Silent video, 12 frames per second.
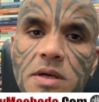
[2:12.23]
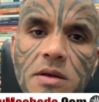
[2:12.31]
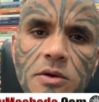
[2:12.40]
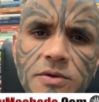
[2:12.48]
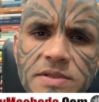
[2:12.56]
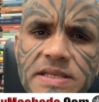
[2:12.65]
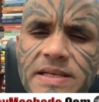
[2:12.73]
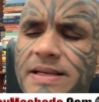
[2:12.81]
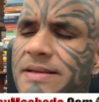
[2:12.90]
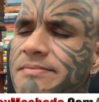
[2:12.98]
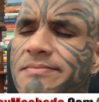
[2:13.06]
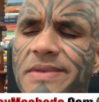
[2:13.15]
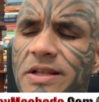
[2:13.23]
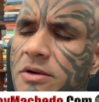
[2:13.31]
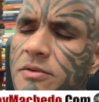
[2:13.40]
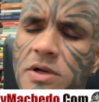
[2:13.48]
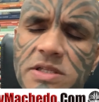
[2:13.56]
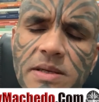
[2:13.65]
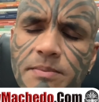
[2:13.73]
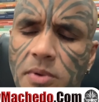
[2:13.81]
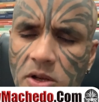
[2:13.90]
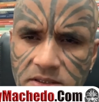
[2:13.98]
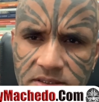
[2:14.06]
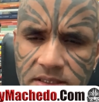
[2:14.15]
closing, you know, WhatsApp
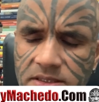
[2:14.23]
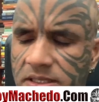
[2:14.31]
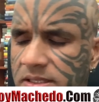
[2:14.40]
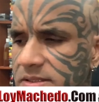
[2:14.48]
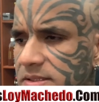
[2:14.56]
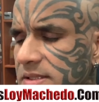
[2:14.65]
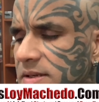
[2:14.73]
policy changes and